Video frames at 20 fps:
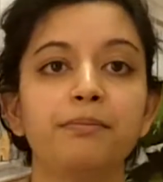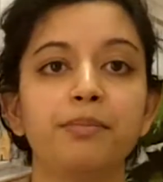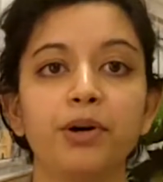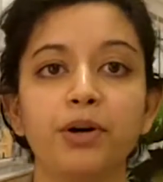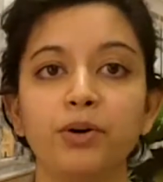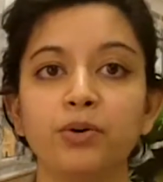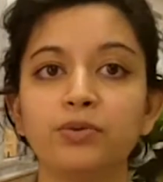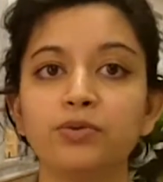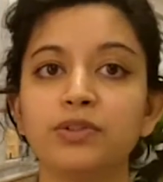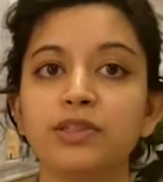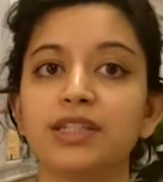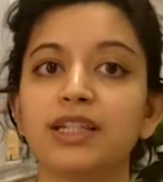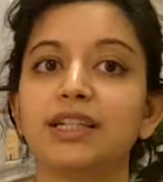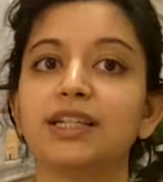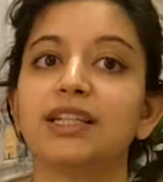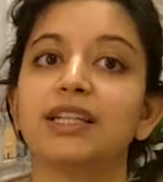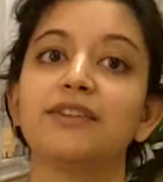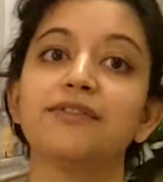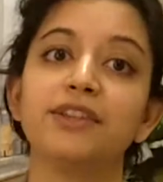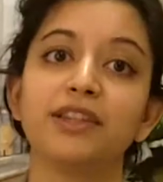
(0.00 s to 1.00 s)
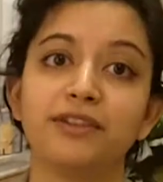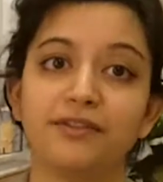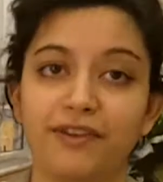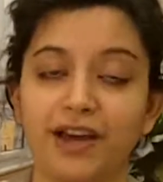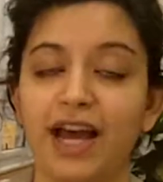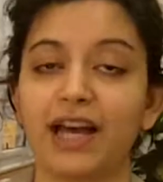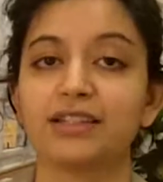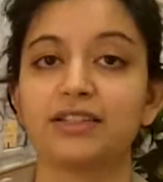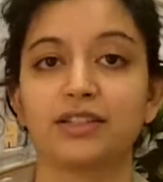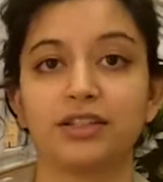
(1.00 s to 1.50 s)
bones, and even the
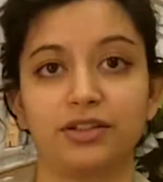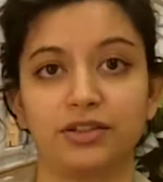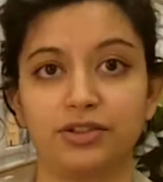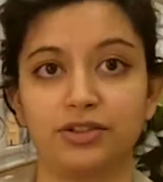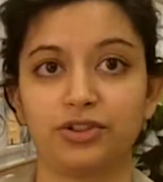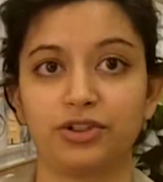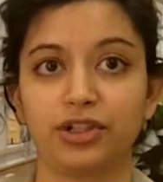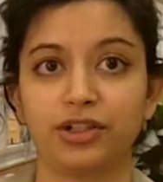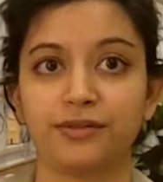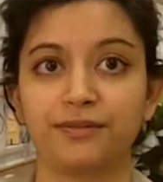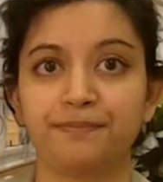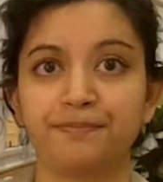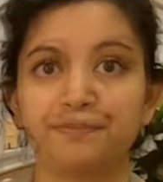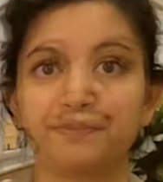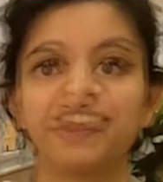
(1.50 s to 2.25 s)
vasculature.